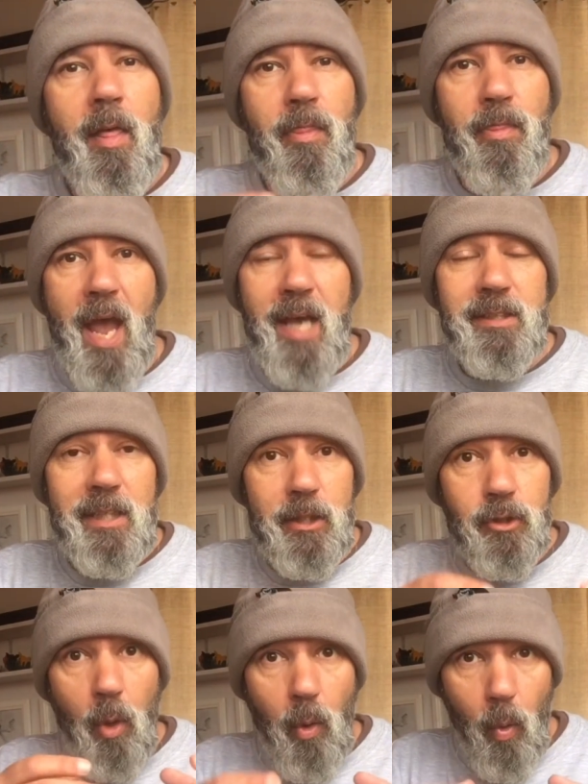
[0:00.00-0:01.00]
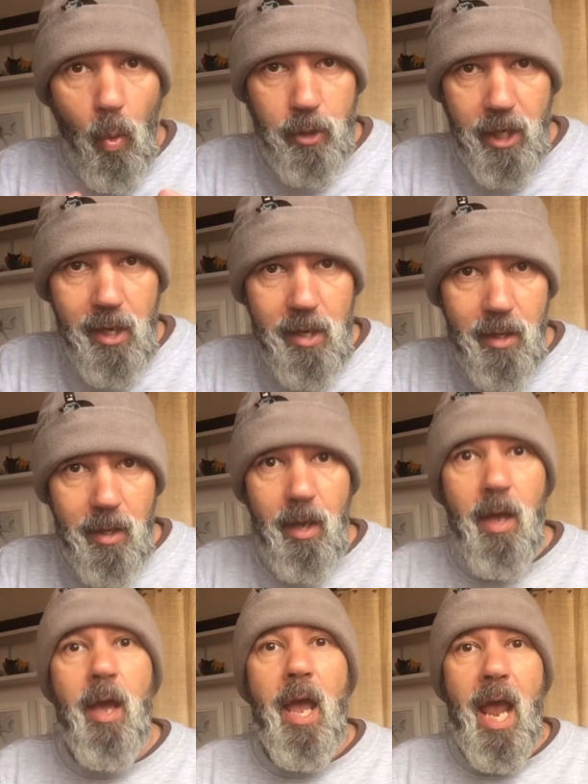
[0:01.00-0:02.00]
That is order
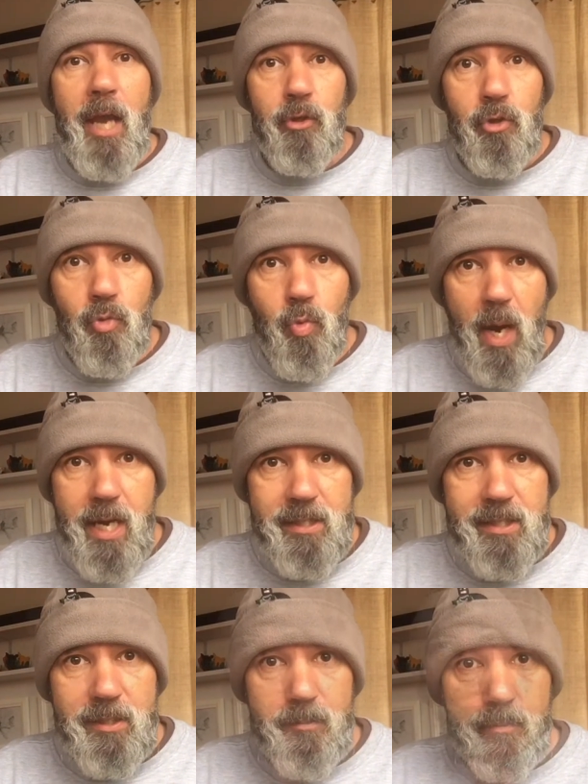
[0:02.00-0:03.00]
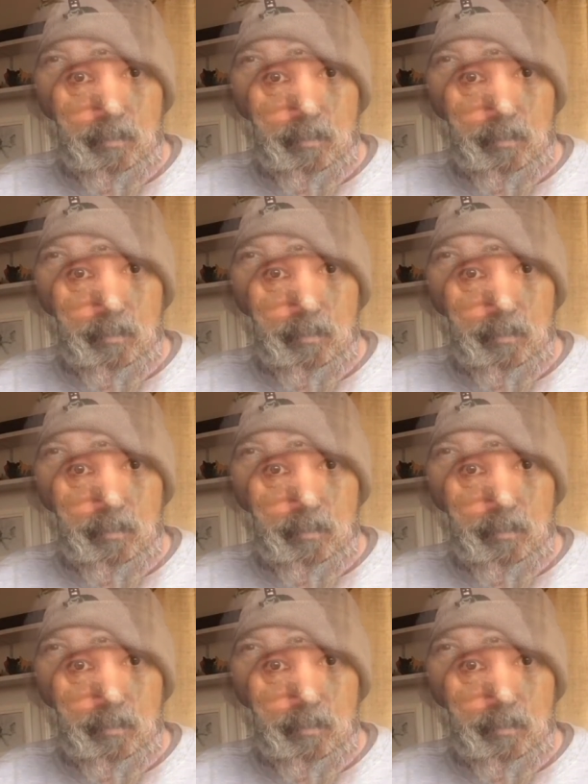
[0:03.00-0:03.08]
and grace.